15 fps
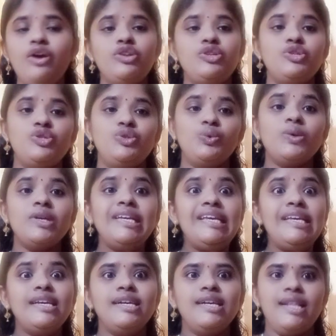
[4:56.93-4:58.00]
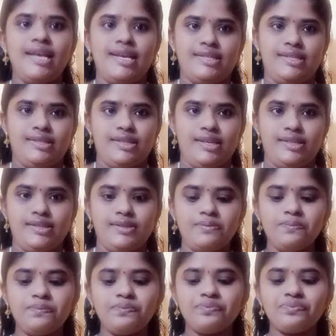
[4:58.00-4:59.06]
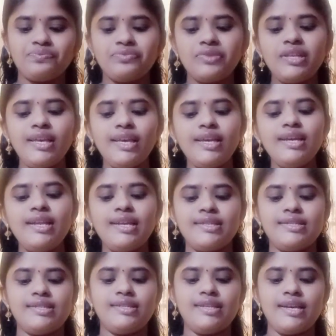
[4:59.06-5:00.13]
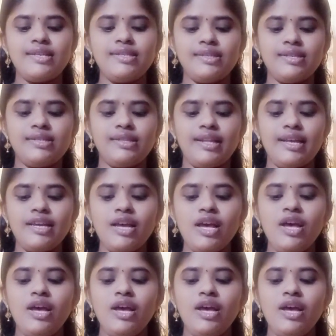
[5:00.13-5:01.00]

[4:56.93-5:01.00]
to do Kegel exercise. Kegel exercise is like